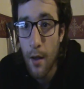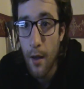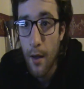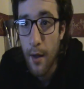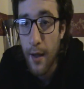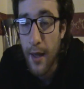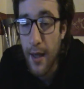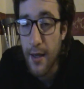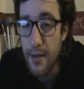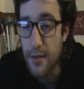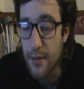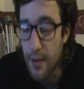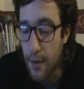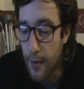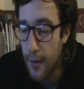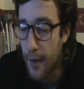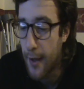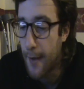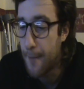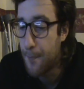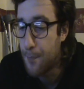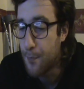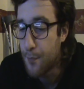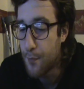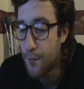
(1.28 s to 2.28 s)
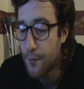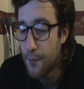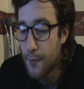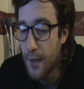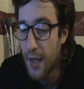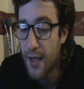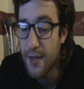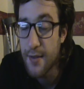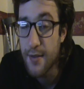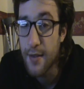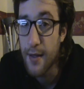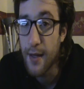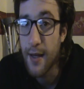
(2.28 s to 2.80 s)
Okay, so
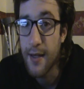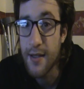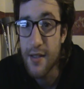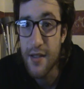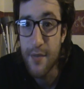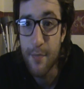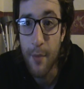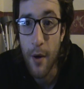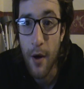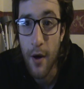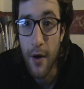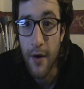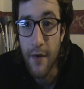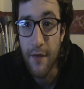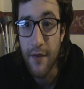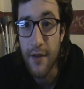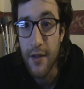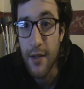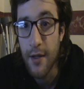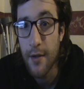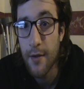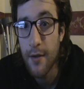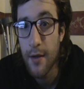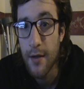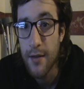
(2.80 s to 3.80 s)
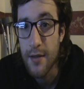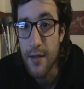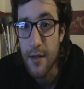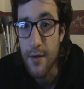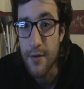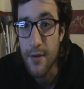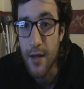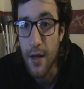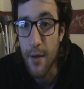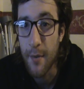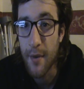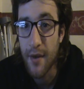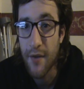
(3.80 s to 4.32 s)
here's the late sparring video I said I was
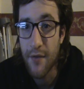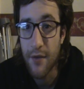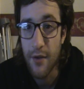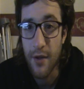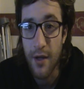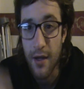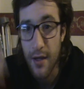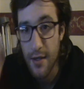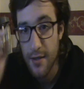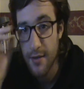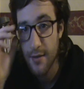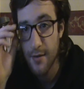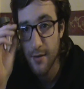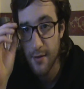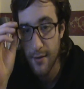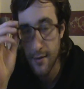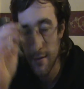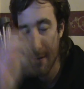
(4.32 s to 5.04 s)
going to make for you guys.